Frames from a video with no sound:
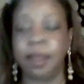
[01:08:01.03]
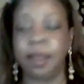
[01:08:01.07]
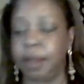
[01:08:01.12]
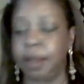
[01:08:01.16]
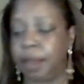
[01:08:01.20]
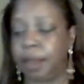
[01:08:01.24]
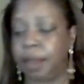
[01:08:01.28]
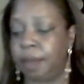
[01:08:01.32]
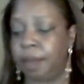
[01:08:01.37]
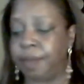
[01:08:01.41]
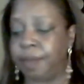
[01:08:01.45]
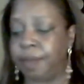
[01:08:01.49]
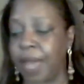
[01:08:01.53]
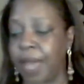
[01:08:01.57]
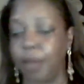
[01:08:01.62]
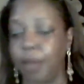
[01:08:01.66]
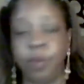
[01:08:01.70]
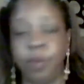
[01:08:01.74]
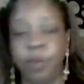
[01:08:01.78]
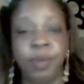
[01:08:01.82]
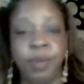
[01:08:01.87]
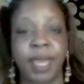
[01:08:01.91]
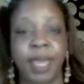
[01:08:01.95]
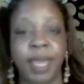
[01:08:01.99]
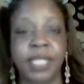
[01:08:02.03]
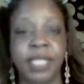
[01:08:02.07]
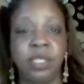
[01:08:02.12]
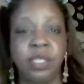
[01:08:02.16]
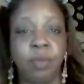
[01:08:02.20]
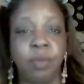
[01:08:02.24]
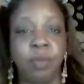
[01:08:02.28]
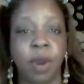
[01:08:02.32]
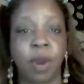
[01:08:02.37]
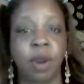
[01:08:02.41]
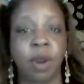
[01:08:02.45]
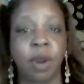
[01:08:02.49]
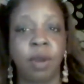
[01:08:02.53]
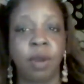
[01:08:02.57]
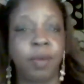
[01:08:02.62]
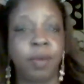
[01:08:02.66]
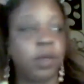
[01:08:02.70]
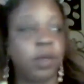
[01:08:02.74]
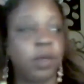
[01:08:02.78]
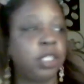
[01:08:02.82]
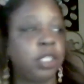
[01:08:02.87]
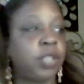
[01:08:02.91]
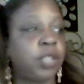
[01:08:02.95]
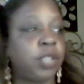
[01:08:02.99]
I will be back tomorrow. I'm
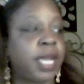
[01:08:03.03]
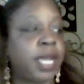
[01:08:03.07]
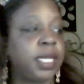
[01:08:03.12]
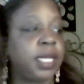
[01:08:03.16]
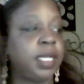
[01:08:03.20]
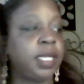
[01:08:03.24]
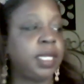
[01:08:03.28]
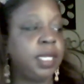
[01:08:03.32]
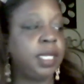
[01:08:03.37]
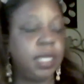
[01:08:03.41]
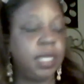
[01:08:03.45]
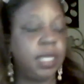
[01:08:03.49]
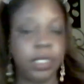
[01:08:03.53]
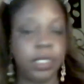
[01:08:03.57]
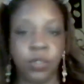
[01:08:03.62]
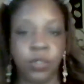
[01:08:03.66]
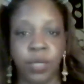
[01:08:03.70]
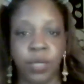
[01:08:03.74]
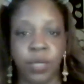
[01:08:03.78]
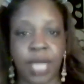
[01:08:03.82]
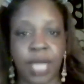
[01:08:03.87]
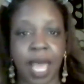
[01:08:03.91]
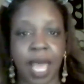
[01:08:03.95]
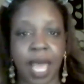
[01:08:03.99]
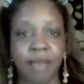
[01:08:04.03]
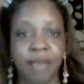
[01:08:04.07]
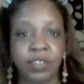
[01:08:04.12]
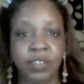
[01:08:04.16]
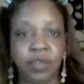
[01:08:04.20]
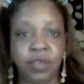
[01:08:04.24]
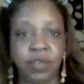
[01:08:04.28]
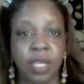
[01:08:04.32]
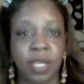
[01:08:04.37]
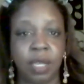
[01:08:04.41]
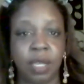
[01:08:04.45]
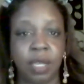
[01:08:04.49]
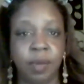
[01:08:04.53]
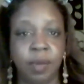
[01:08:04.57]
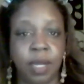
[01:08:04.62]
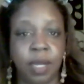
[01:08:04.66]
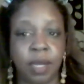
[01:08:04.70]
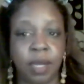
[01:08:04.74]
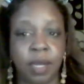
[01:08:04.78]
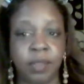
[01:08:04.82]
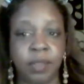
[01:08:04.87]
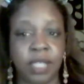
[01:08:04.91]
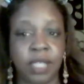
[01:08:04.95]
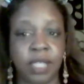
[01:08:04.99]
going to try to do a live stream,
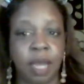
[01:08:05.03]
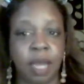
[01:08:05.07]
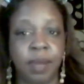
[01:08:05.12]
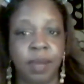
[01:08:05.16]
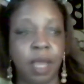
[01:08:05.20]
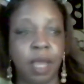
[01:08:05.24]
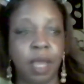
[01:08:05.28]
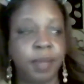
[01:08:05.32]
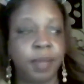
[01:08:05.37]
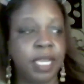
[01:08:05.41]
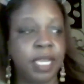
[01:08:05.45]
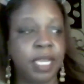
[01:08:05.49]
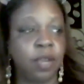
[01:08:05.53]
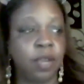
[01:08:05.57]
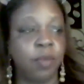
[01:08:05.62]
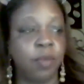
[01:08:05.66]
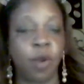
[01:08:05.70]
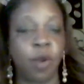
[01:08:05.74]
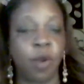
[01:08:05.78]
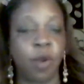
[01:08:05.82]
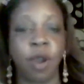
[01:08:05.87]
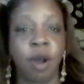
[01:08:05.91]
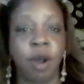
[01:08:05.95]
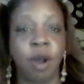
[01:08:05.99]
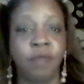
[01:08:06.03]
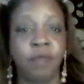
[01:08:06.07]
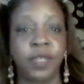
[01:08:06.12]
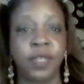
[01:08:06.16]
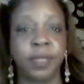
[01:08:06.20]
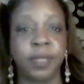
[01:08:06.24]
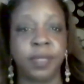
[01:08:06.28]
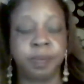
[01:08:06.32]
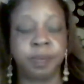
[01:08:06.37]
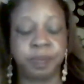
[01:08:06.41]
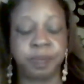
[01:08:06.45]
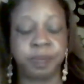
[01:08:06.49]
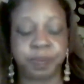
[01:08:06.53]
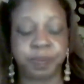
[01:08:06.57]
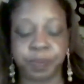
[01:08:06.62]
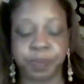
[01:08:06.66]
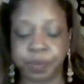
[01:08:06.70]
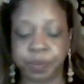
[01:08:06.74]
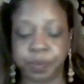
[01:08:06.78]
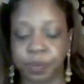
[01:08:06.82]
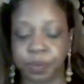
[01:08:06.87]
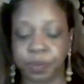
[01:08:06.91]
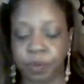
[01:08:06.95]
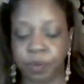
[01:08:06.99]
come in here more often.
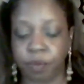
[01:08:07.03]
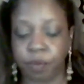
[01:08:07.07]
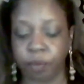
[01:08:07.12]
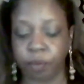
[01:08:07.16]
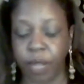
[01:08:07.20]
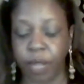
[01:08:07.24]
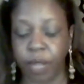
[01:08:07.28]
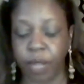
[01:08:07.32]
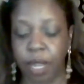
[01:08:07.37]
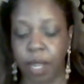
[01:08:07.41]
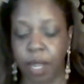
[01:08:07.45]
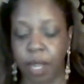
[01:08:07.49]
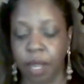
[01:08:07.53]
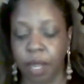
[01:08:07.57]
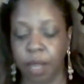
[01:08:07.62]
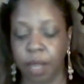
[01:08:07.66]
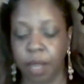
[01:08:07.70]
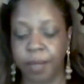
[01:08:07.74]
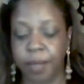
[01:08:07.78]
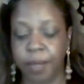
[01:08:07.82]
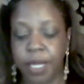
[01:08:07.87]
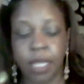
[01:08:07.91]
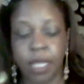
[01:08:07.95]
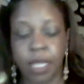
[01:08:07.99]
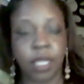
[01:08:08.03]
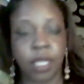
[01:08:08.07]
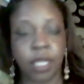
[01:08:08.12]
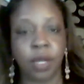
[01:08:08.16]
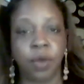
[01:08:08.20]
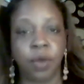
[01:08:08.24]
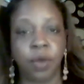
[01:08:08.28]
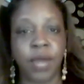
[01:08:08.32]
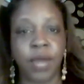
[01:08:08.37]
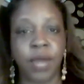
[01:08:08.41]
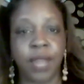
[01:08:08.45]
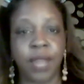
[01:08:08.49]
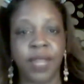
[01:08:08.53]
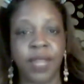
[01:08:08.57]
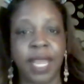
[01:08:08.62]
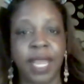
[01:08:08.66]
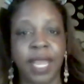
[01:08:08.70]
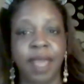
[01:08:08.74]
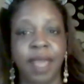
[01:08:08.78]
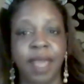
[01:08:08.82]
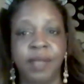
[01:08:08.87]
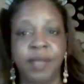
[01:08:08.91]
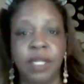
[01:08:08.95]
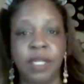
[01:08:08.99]
Now that I
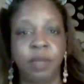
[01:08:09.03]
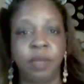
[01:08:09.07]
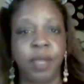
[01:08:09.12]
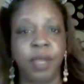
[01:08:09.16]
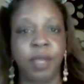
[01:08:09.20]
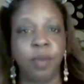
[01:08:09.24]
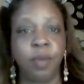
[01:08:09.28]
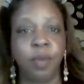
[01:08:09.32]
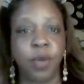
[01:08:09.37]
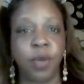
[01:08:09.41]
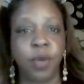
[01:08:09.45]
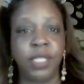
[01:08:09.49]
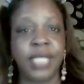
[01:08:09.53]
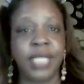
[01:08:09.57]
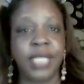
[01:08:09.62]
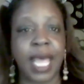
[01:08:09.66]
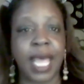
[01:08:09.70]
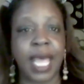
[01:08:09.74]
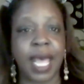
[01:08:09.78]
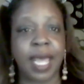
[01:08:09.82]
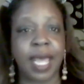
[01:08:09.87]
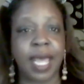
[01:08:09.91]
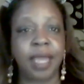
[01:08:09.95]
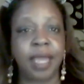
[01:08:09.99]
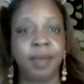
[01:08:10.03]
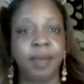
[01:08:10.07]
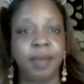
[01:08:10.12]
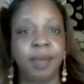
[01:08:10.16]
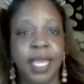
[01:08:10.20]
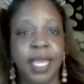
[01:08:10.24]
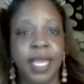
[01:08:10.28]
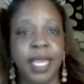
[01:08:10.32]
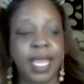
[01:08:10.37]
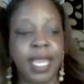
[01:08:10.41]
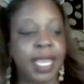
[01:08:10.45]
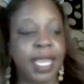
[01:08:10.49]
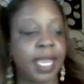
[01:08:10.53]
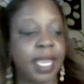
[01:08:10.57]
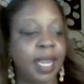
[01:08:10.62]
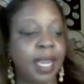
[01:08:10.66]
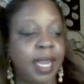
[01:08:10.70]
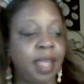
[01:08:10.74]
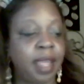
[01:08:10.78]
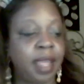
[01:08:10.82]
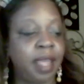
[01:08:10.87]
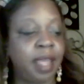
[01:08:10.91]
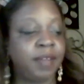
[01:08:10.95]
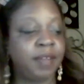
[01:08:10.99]
have a little bit more time and
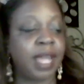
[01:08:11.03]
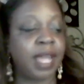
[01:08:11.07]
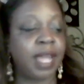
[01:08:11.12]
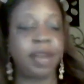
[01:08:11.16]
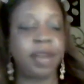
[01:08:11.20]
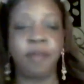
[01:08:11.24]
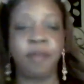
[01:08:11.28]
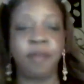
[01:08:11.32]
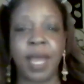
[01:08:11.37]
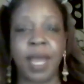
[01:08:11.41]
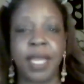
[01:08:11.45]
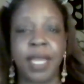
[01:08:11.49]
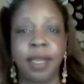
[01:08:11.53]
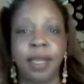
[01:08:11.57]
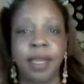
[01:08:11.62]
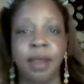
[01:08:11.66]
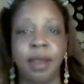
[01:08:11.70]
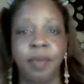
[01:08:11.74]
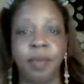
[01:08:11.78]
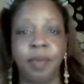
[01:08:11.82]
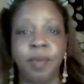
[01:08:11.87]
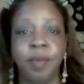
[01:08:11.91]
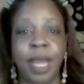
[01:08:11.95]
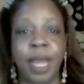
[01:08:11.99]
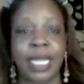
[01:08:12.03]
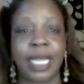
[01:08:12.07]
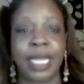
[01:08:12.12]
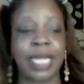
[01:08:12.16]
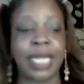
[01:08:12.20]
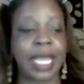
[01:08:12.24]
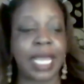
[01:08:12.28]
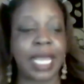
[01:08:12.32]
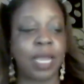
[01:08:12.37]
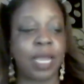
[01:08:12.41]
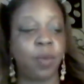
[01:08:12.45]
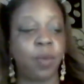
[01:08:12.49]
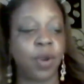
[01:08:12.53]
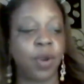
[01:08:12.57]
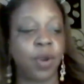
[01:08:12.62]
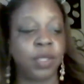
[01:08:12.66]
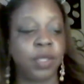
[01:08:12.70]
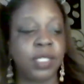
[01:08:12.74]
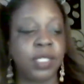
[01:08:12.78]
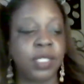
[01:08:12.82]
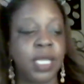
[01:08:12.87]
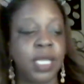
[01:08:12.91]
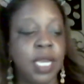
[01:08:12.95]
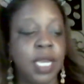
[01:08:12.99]
I have a lot of my client works